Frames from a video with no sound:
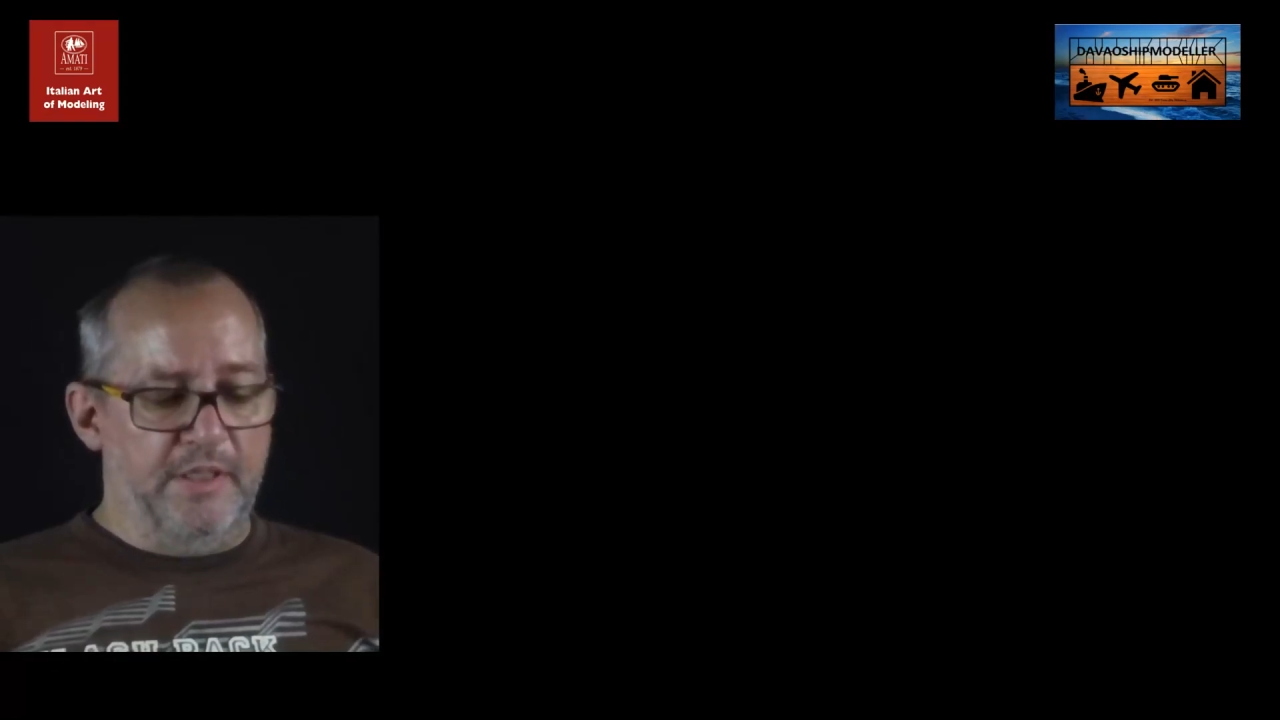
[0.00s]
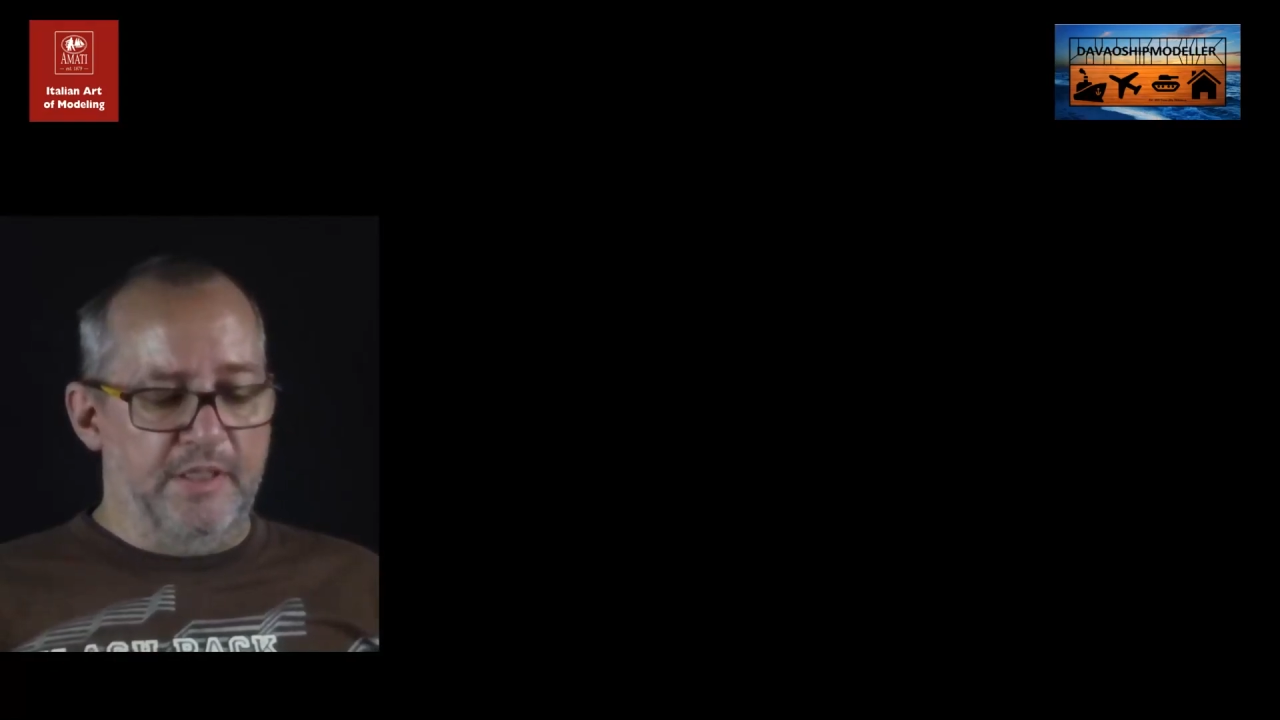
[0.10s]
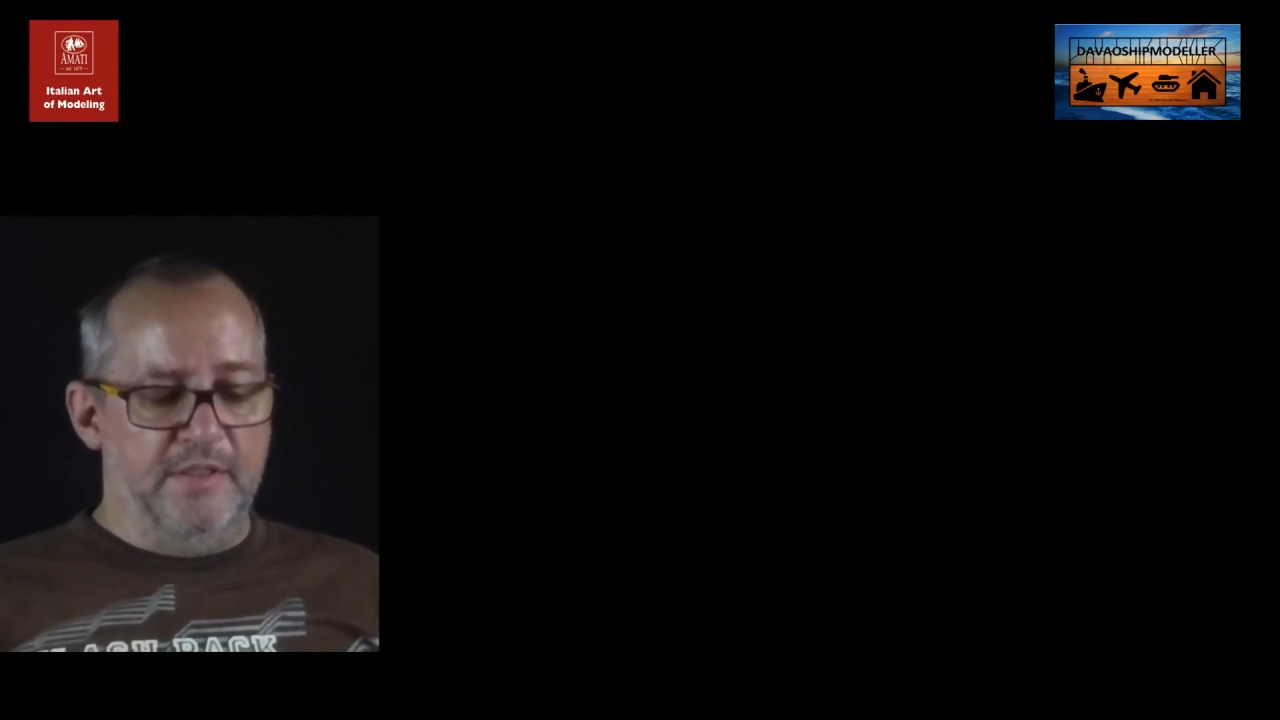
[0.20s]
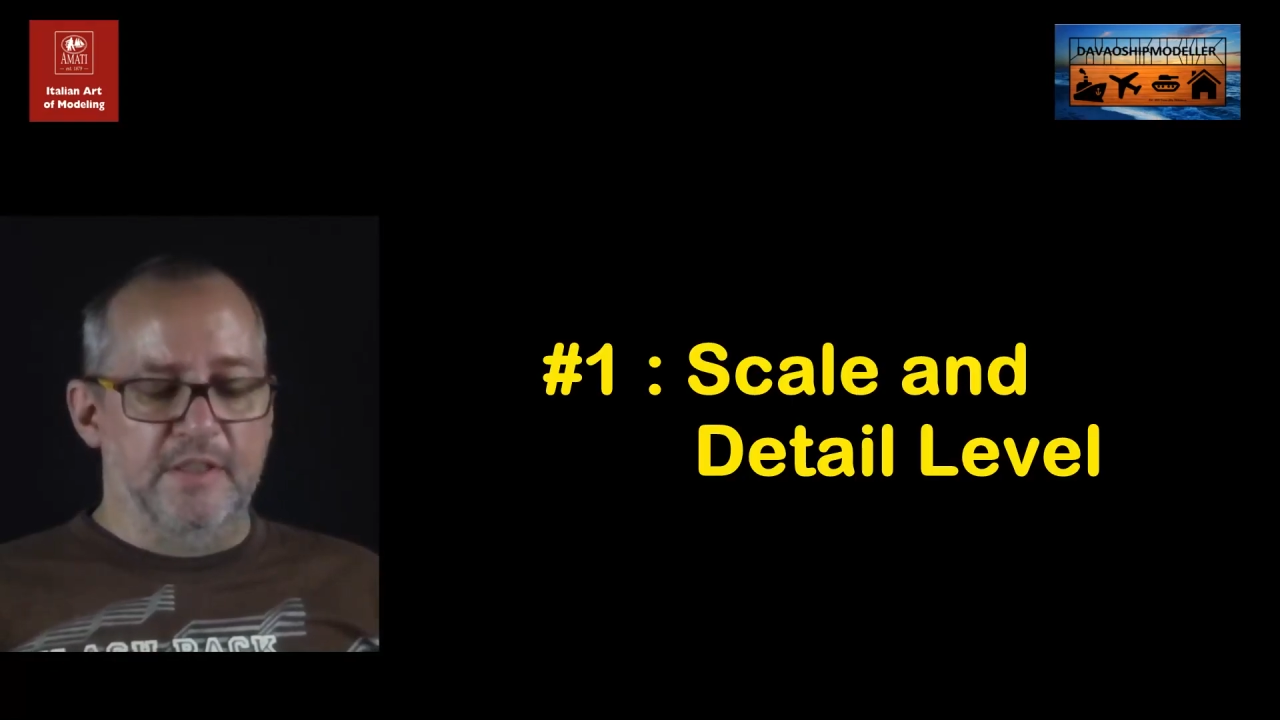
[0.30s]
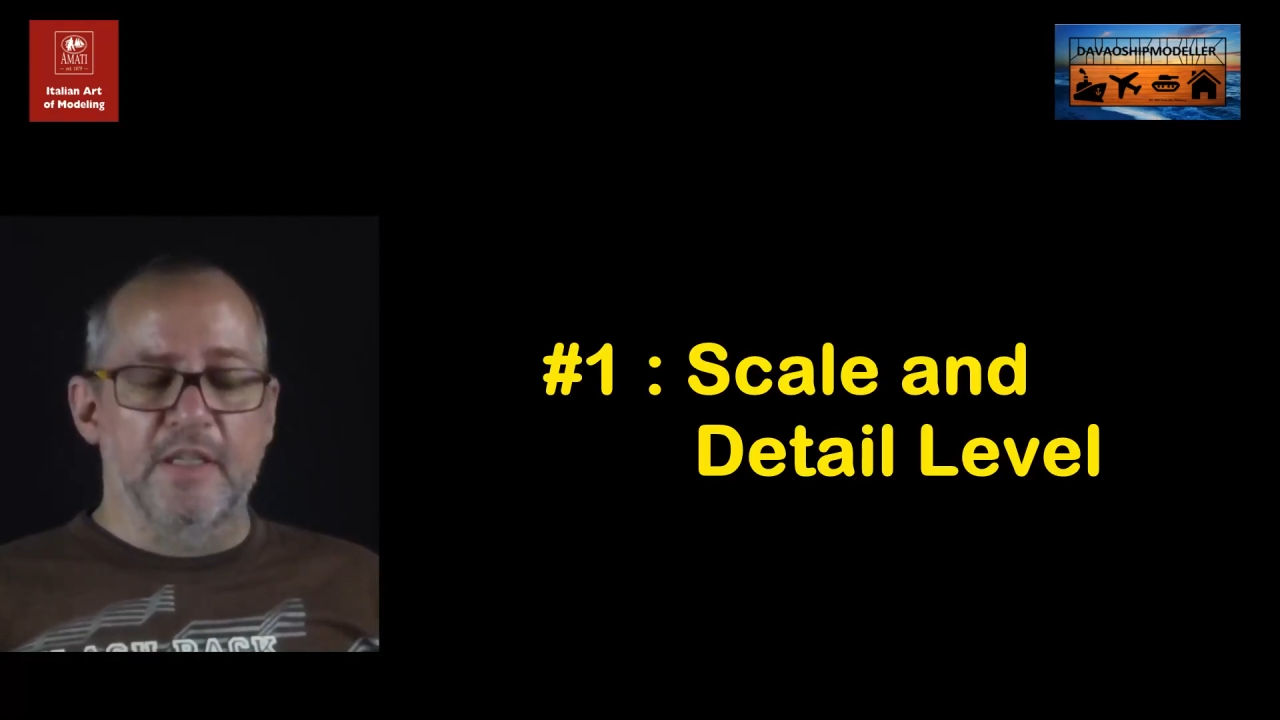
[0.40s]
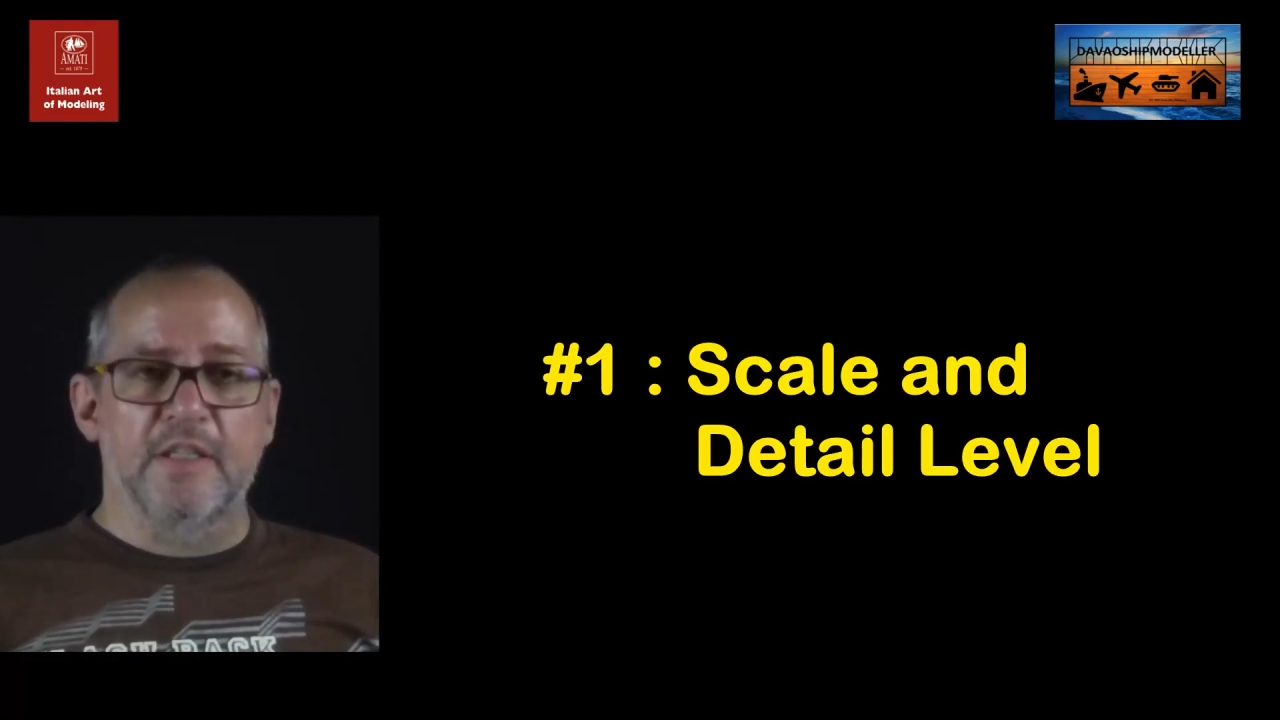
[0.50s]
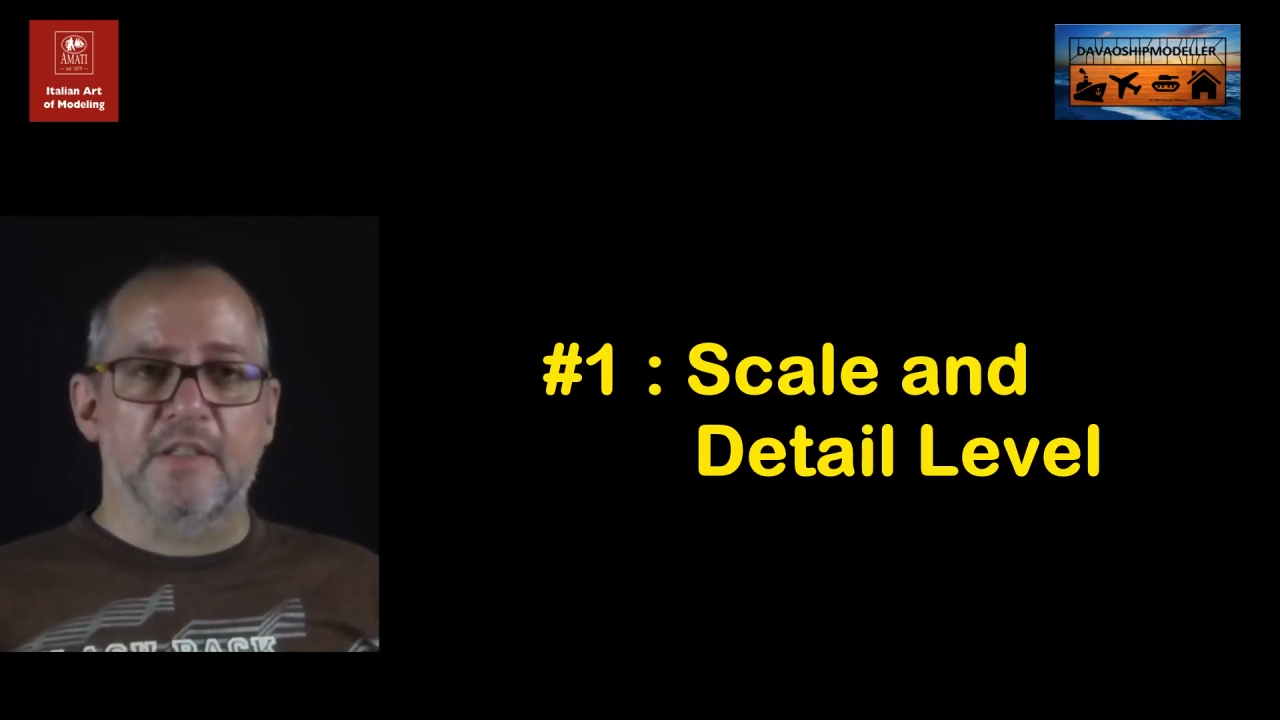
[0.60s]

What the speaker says: is the